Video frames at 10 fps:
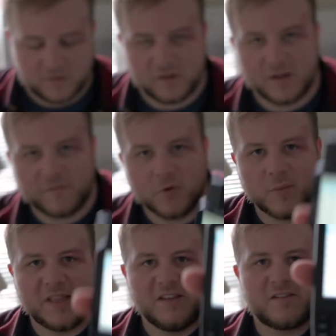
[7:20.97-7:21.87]
enough room
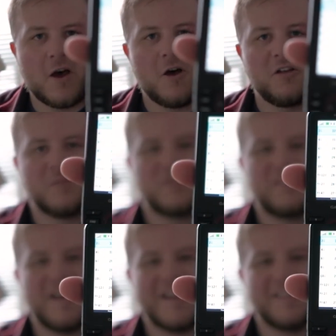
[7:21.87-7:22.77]
in these columns
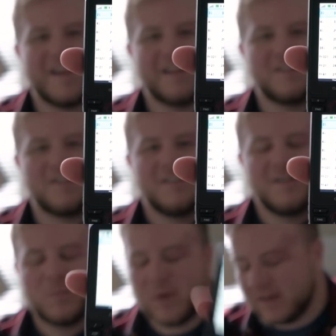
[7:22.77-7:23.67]
to add that.
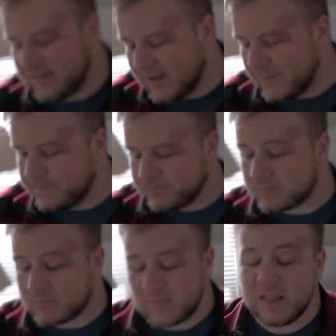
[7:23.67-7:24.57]
But
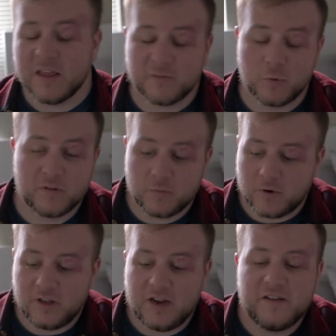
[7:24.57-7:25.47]
that's what's
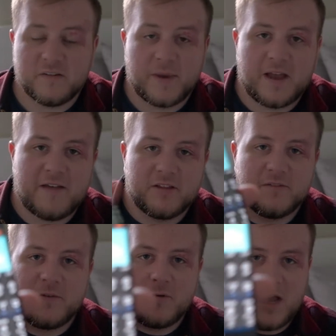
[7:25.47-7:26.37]
really nice about having the
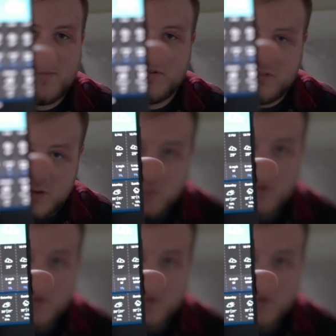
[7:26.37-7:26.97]
phone app, is you